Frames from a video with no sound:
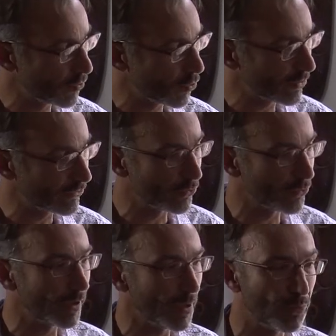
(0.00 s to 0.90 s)

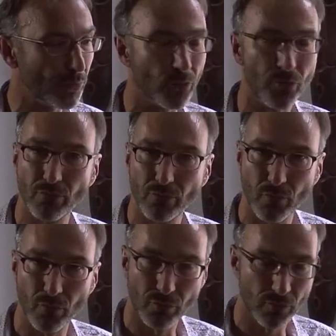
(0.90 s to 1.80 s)
corkscrew tip
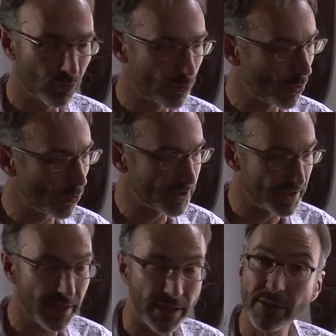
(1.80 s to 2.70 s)

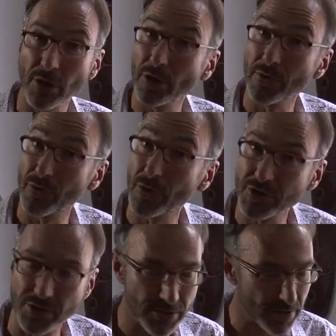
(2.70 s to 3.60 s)
wasn't in it. The early
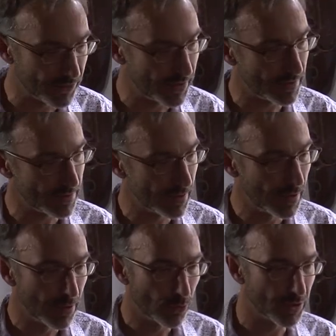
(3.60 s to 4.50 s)
versions of this
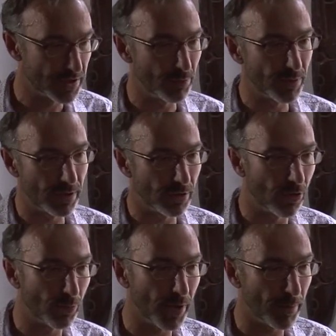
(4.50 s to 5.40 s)
were simply a
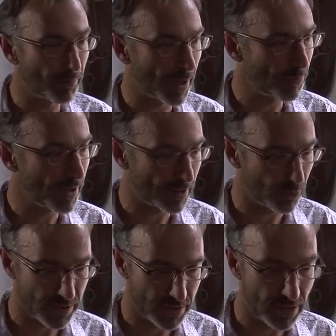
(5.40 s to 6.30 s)
long
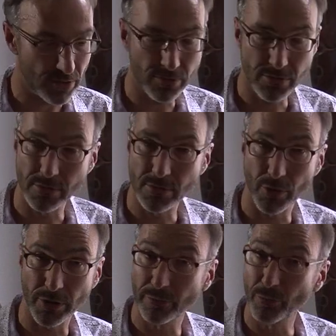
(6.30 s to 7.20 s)
pipette, which they used to
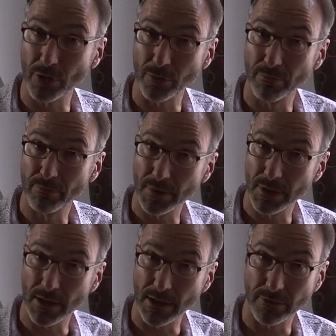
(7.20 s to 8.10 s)
squirt sperm
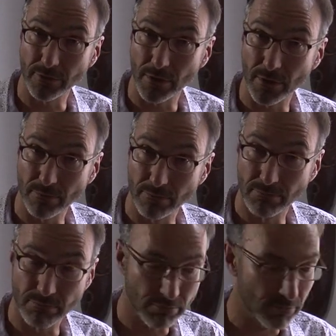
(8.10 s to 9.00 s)
into
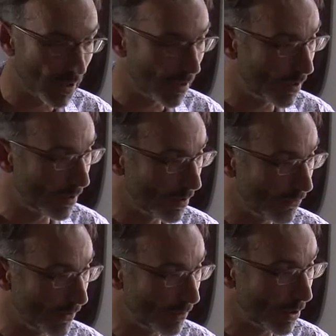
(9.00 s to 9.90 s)
a, a
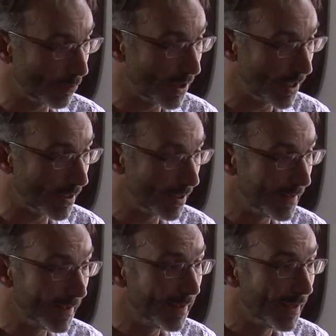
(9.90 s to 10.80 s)
female pig
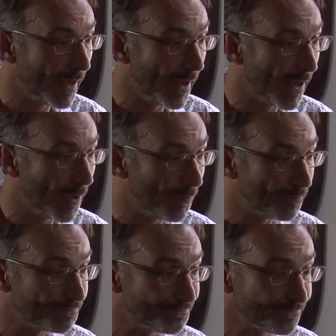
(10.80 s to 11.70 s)
um,